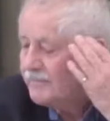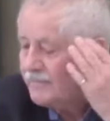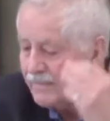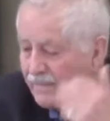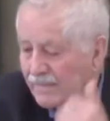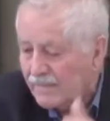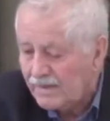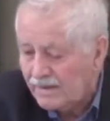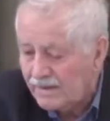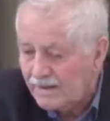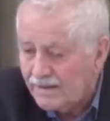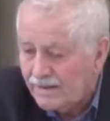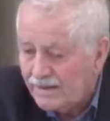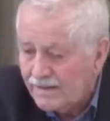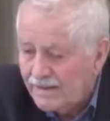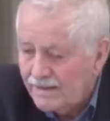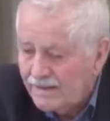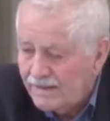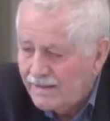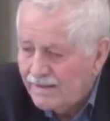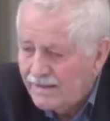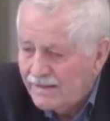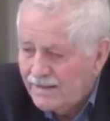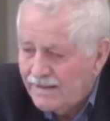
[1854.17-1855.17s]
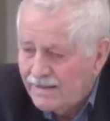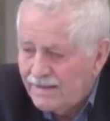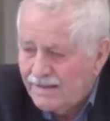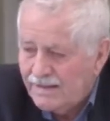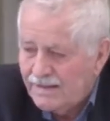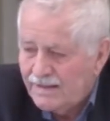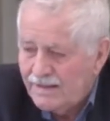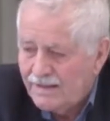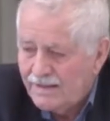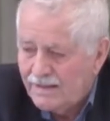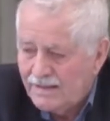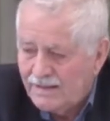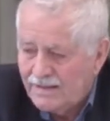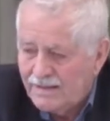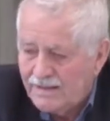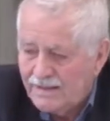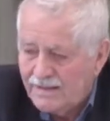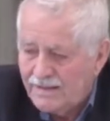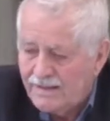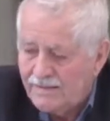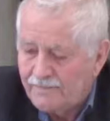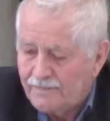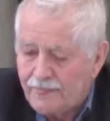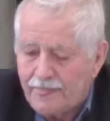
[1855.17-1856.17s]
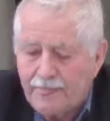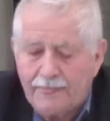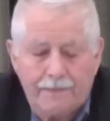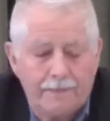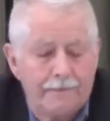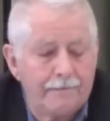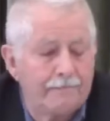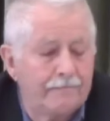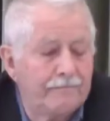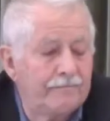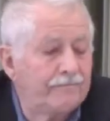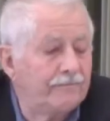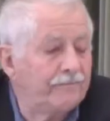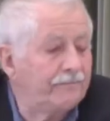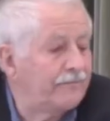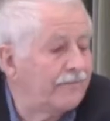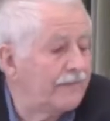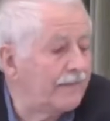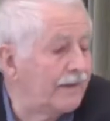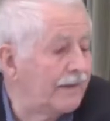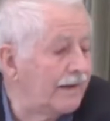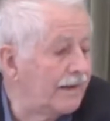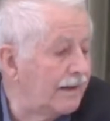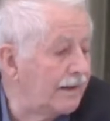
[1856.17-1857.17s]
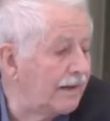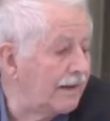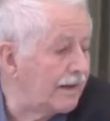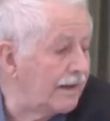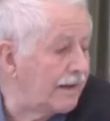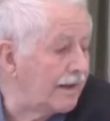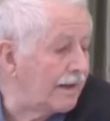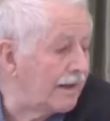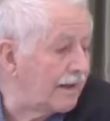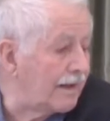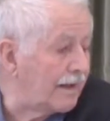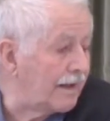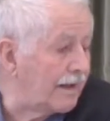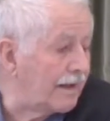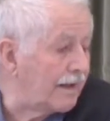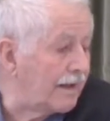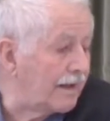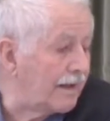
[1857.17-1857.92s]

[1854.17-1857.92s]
[no speech]